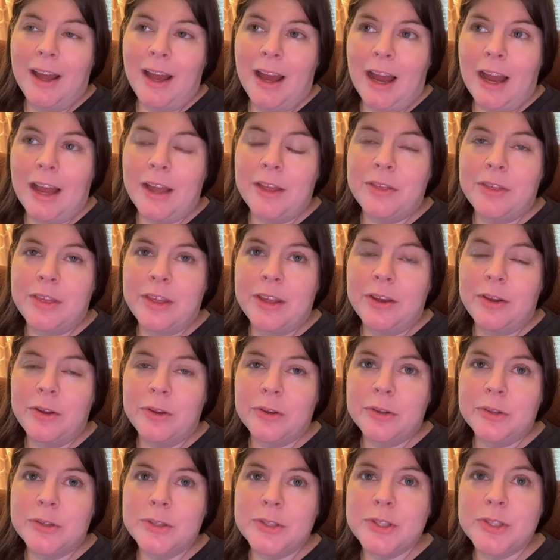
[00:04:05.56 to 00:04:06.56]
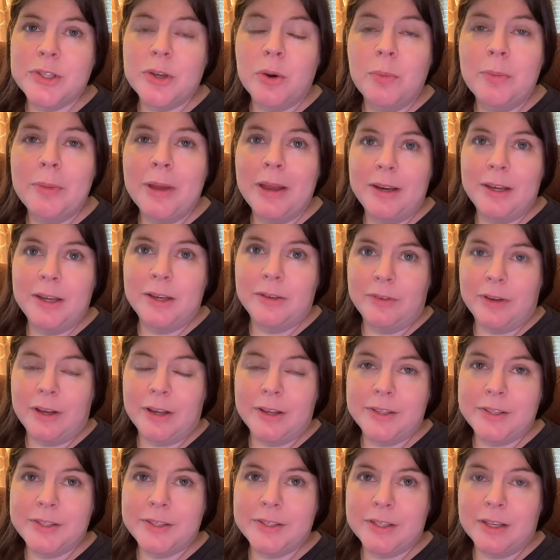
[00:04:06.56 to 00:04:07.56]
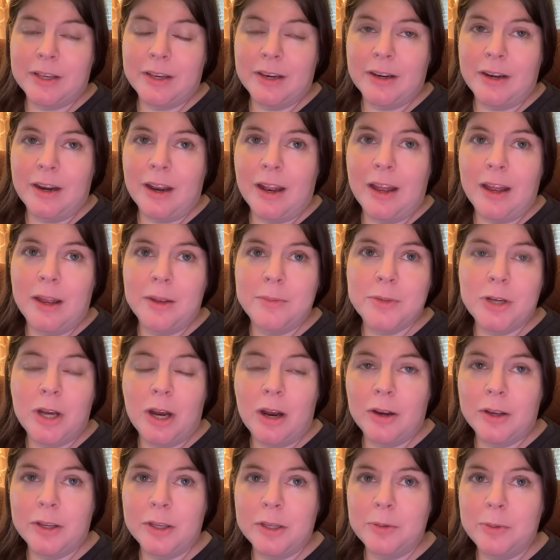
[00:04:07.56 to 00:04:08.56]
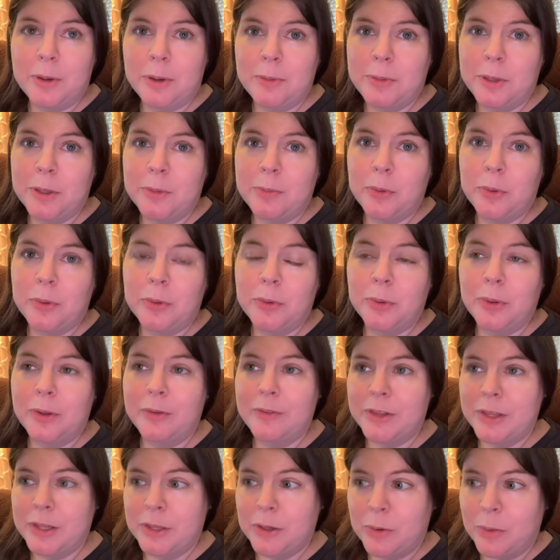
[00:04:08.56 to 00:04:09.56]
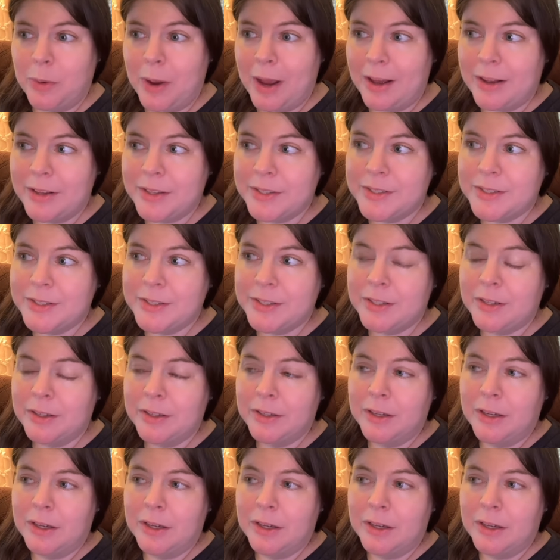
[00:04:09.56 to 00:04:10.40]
I think so many of us, and I'm talking about people who live in the US,